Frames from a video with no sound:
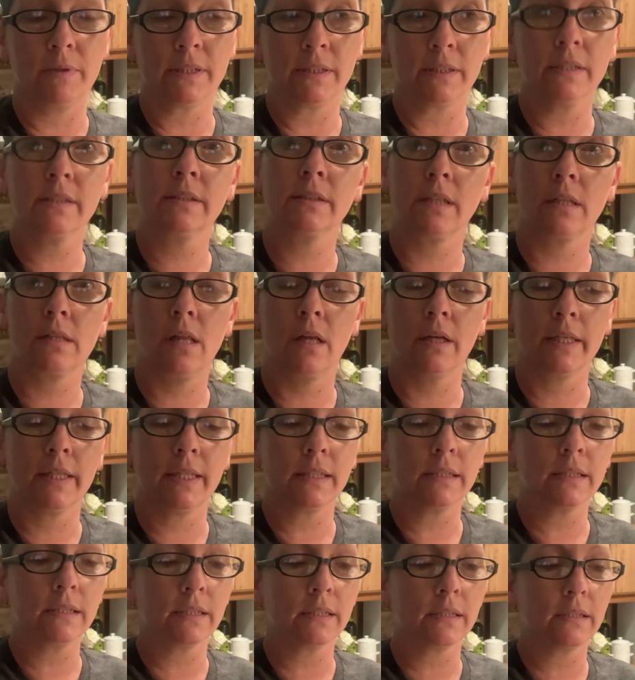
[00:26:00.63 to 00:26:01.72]
at 6 o'clock, and
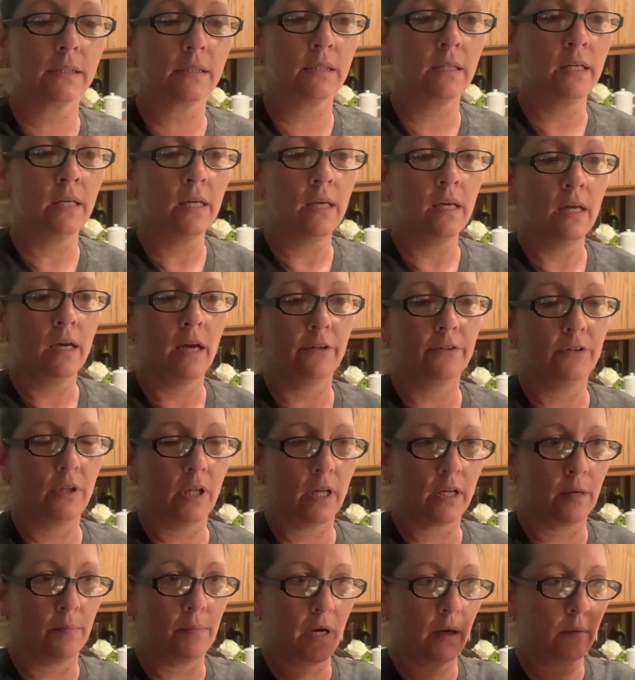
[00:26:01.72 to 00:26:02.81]
at 6 I do
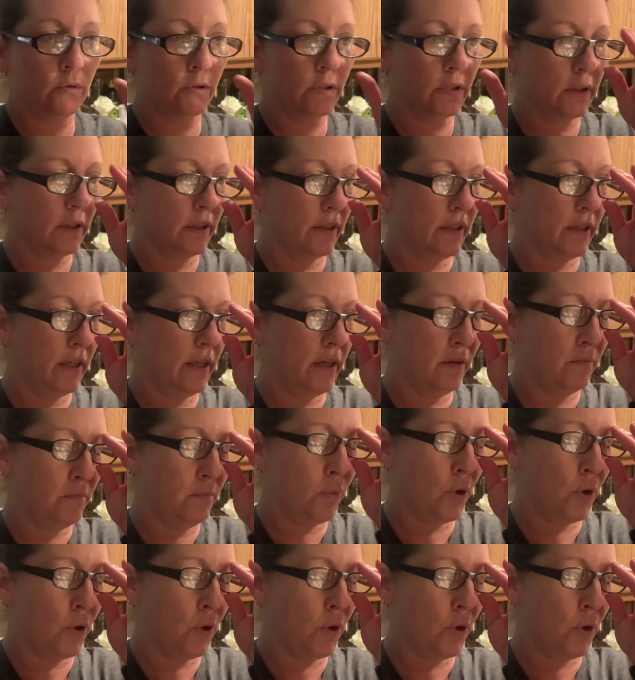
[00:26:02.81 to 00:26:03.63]
like a Bible study,